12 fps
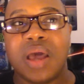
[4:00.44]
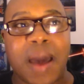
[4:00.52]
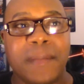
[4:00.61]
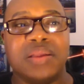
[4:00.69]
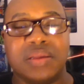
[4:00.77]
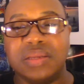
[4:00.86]
I
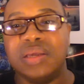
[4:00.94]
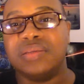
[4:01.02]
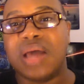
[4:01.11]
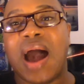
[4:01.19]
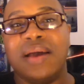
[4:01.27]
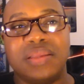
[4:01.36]
mean, his
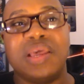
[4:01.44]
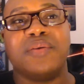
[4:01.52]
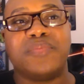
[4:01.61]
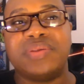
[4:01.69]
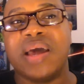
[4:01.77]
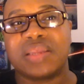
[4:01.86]
idea of
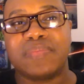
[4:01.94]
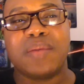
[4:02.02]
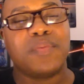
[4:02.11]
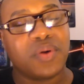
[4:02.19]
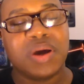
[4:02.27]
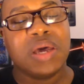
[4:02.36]
protecting
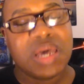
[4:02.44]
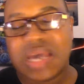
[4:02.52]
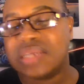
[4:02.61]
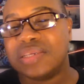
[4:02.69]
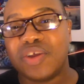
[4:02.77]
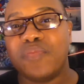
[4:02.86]
people
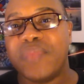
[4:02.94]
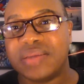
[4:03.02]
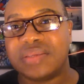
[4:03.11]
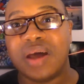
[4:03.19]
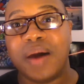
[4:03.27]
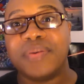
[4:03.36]
is a little
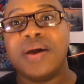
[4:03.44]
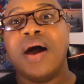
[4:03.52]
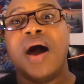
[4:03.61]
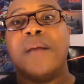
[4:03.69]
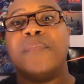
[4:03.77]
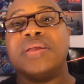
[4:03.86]
messed up,
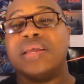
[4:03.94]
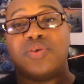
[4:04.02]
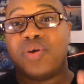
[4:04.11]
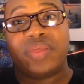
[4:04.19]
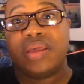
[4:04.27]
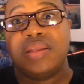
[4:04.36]
but that's the
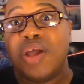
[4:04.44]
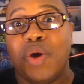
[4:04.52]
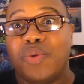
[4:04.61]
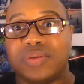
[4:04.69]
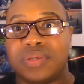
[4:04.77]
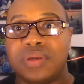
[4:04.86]
only thing he
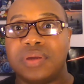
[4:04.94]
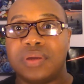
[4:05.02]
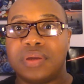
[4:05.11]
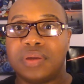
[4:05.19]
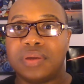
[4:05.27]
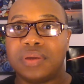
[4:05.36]
knows.
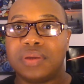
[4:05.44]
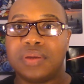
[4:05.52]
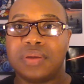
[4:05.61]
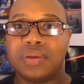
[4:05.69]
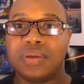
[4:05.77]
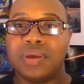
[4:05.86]

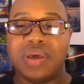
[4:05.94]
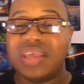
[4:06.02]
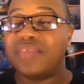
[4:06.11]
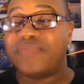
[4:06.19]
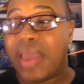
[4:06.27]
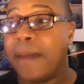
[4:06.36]

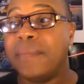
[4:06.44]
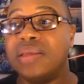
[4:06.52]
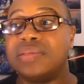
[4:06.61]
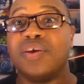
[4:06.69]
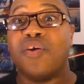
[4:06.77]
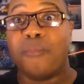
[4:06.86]
His
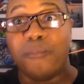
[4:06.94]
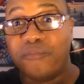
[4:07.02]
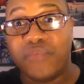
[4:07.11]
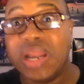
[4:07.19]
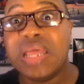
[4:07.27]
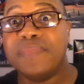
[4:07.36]
family's
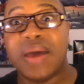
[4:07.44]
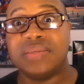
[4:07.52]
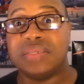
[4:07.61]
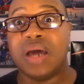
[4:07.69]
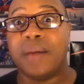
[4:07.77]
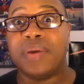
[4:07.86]
really
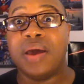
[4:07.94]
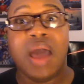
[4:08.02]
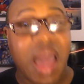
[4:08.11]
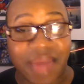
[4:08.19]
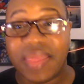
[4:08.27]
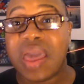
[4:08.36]
messed up,
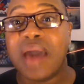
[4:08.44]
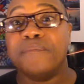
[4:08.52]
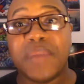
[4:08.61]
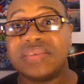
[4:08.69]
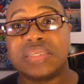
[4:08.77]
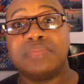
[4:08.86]
and they had
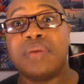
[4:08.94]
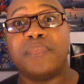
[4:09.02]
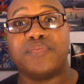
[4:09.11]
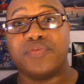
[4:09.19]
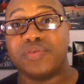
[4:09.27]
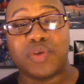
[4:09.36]
messed him
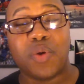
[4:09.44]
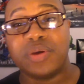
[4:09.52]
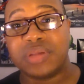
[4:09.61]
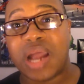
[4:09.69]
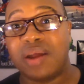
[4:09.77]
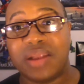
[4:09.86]
up for his whole
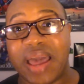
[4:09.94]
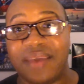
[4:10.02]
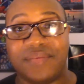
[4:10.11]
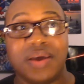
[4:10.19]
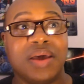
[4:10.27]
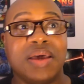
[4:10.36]
entire life.